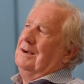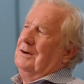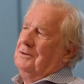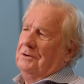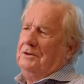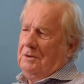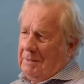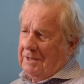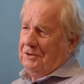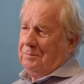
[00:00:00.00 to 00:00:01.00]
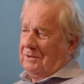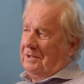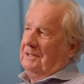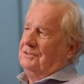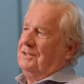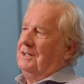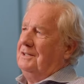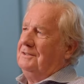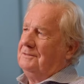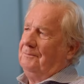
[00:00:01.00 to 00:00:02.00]
I got into management at that
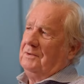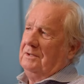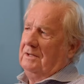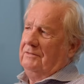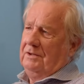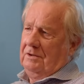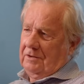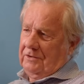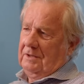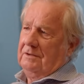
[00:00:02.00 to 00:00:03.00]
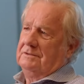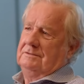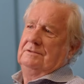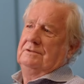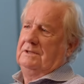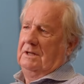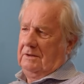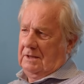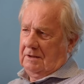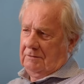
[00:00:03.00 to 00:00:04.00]
stage. Never did I think I was
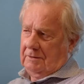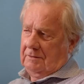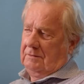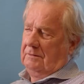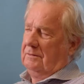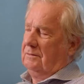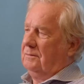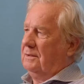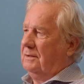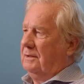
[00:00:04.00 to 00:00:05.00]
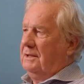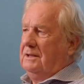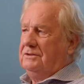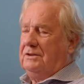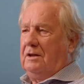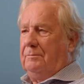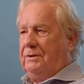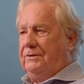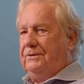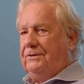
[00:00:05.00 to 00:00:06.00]
going to go into start a
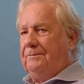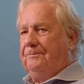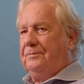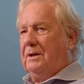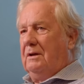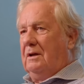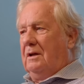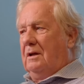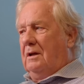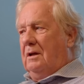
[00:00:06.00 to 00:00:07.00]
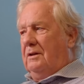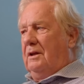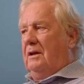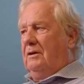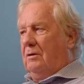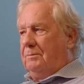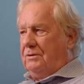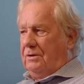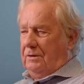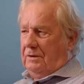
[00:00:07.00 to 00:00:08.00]
business. They had the
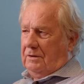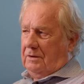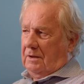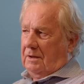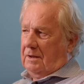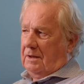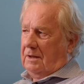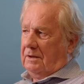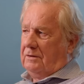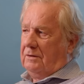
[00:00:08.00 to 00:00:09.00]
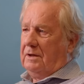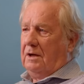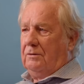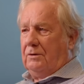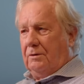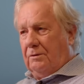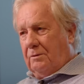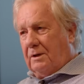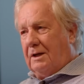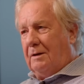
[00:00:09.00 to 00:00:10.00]
opportunity to go
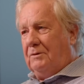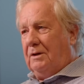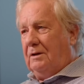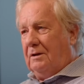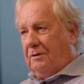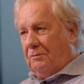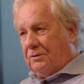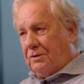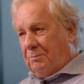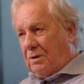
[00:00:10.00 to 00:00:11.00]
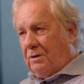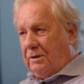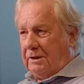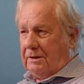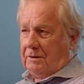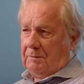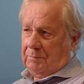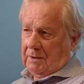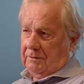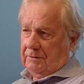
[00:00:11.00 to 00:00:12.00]
to a company that was supplying
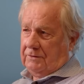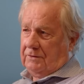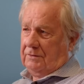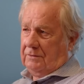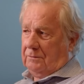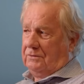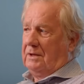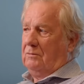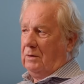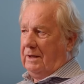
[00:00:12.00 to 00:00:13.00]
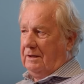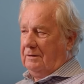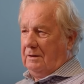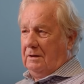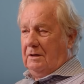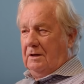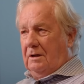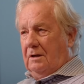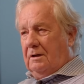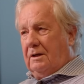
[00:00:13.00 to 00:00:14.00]
components to Sunwagon.
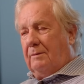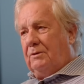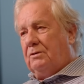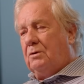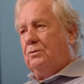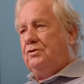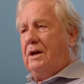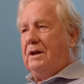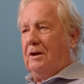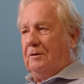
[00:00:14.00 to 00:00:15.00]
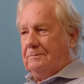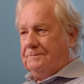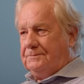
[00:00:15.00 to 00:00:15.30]
The company was called Jayco.